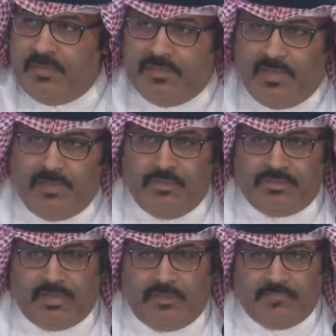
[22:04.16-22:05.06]
starting
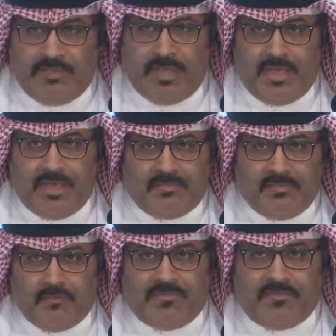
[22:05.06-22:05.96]
from today,
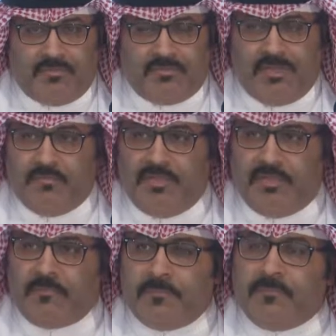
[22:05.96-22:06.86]
the
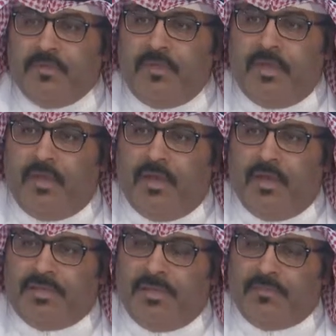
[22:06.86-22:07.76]
staff already
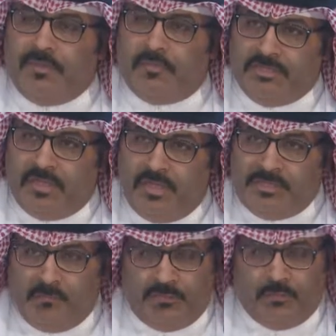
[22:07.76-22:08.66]
returned to schools,
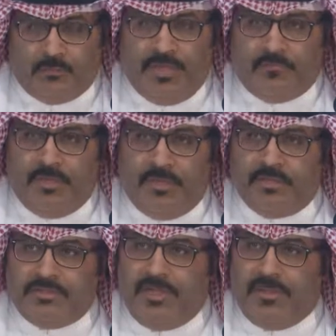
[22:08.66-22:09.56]
and a
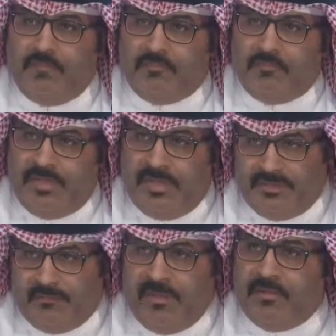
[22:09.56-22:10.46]
number of
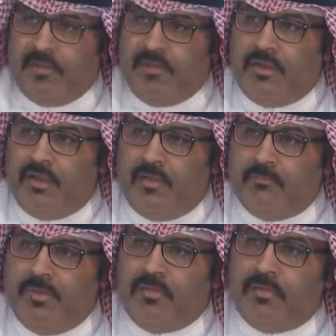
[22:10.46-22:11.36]
steps will be
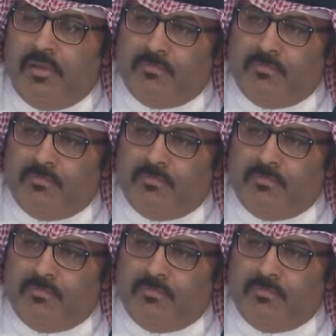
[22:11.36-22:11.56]
taken,